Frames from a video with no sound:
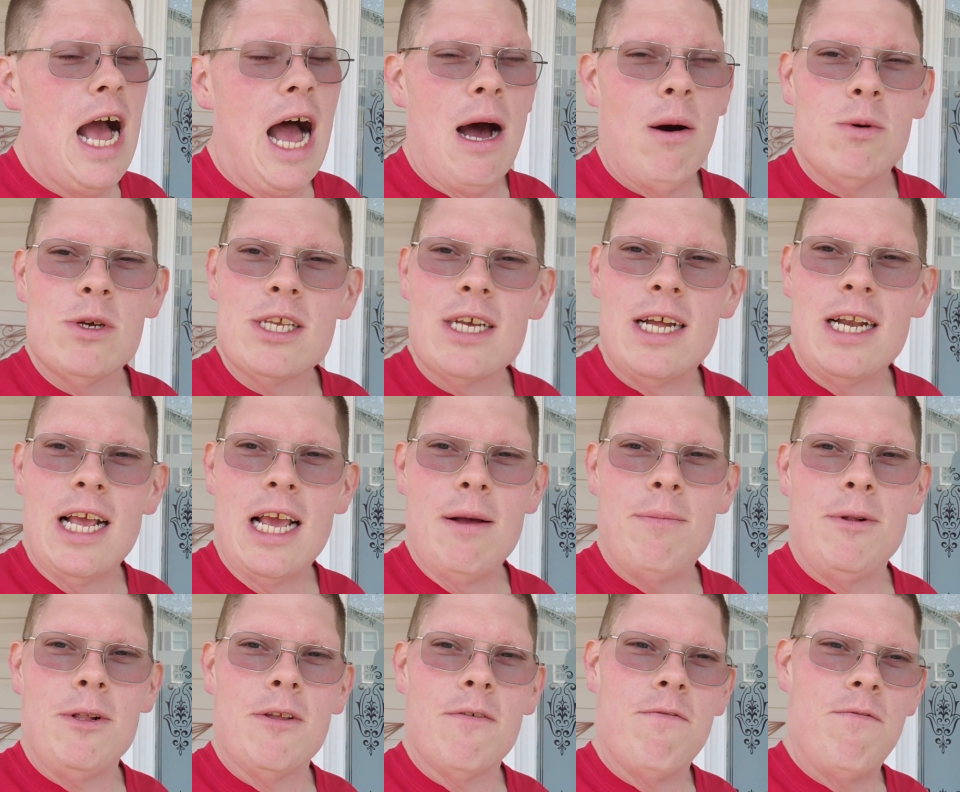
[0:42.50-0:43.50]
I was
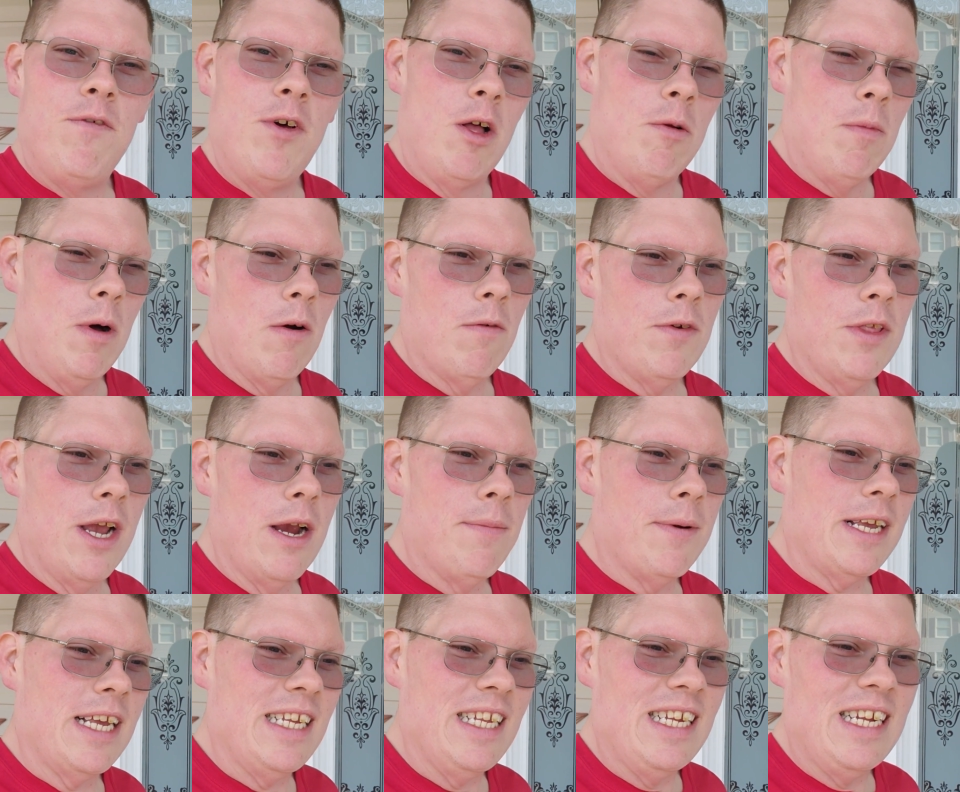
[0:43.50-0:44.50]
unable to film over there
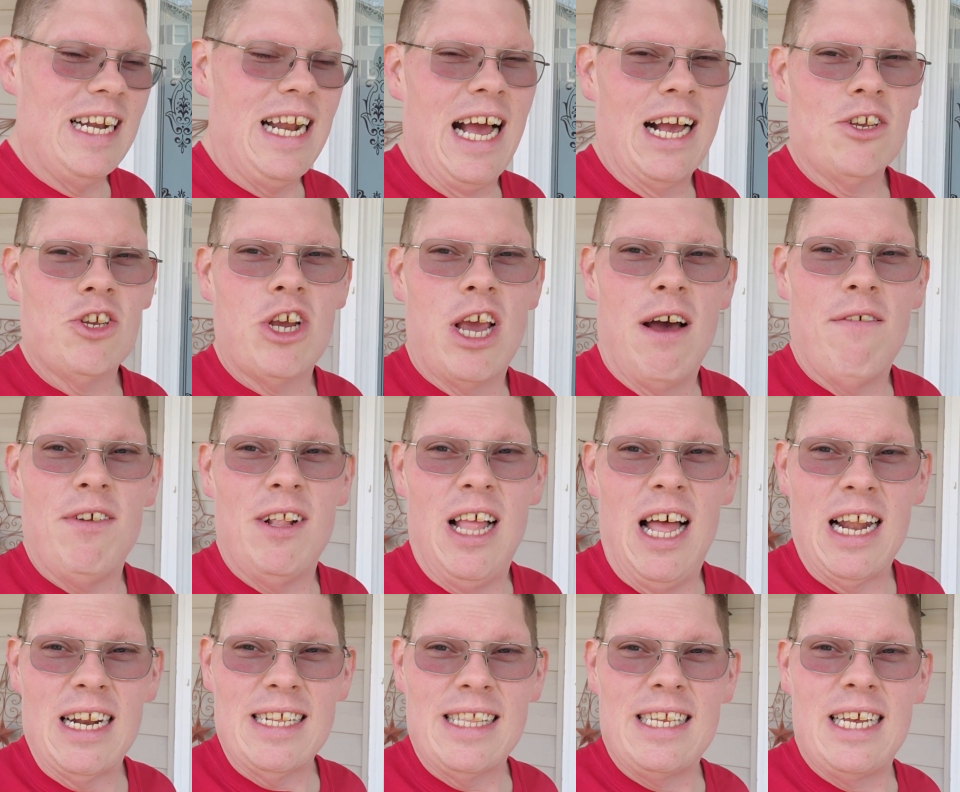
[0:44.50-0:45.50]
because I didn't actually have a
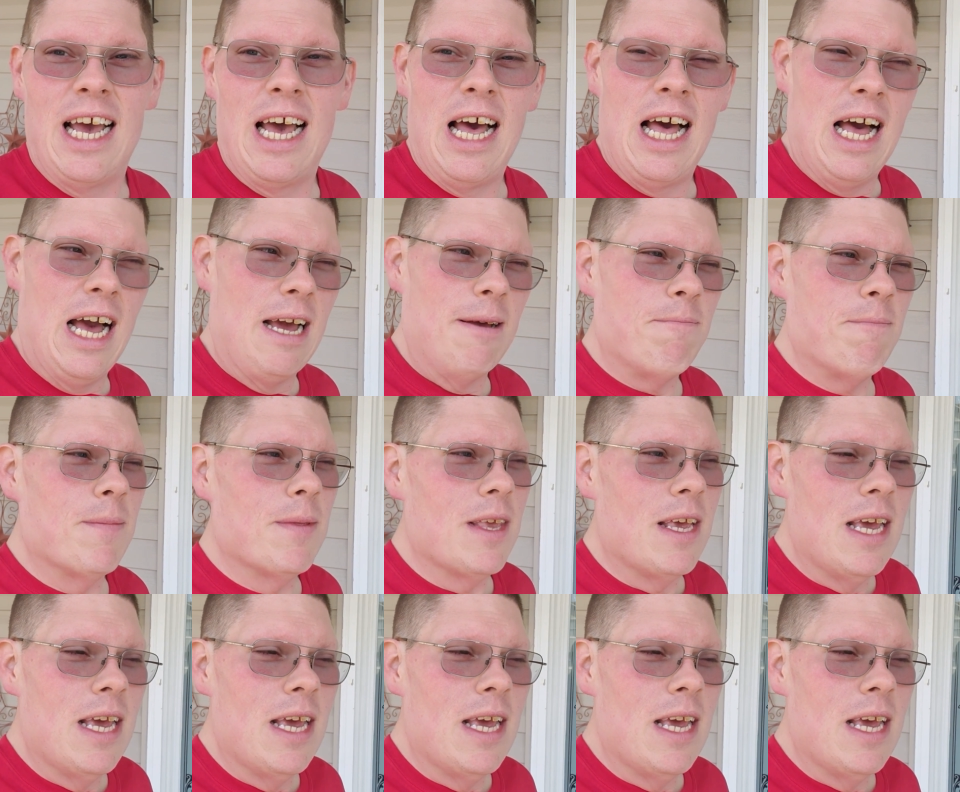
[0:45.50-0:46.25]
lot of time.